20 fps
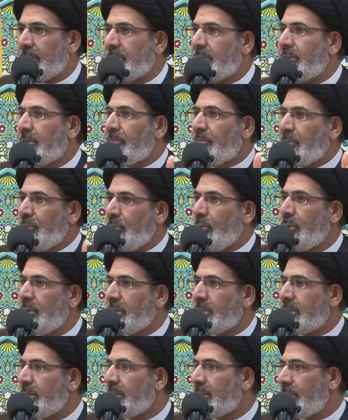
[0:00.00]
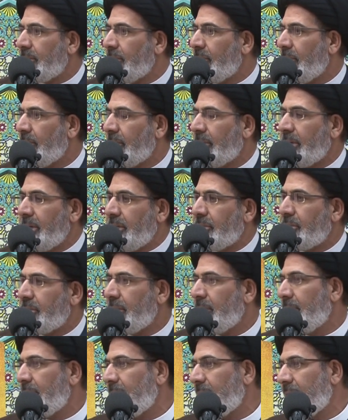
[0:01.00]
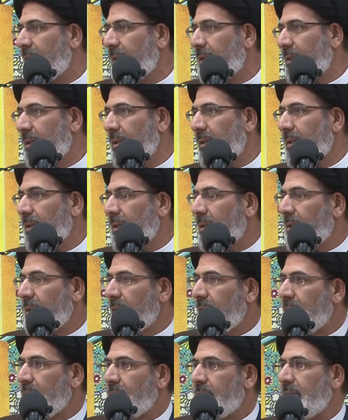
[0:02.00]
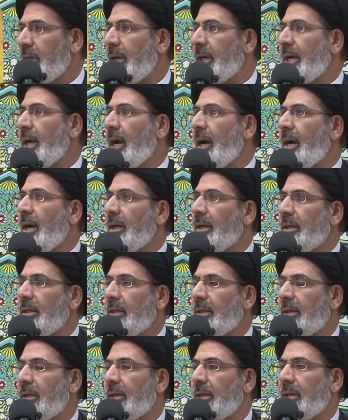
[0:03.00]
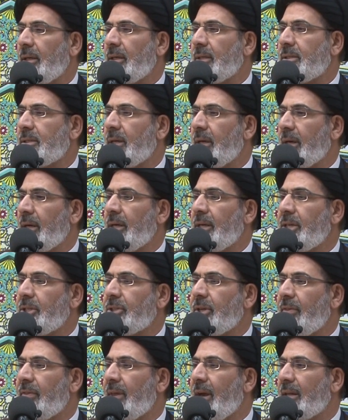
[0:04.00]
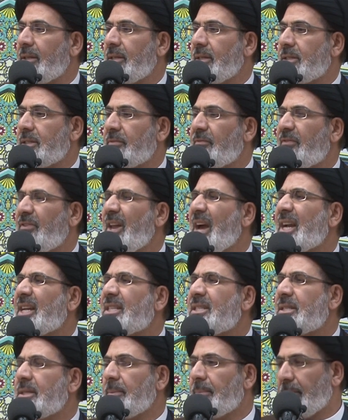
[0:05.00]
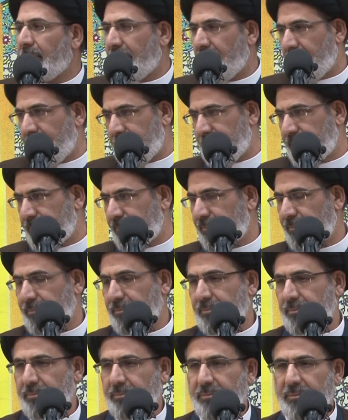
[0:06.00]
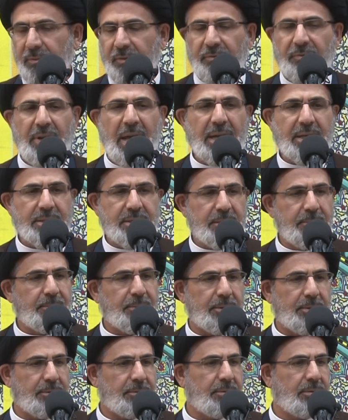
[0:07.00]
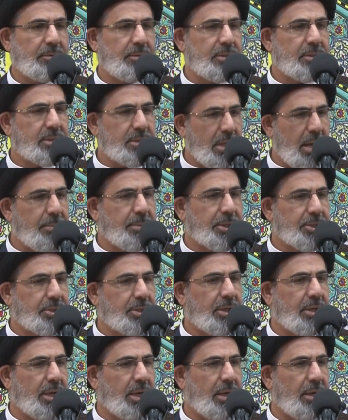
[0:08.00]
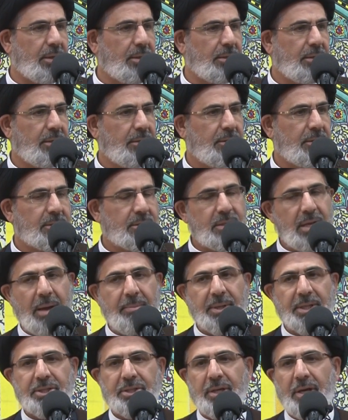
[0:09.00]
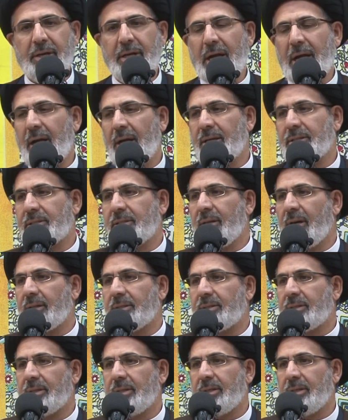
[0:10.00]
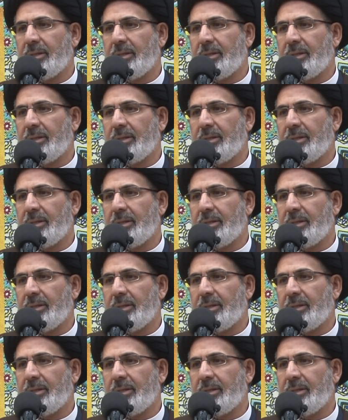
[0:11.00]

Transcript: is it food, is it, you know, creature? Sharia is a religion that is flexible, flexible Islamic Sharia. Islamic Sharia is not,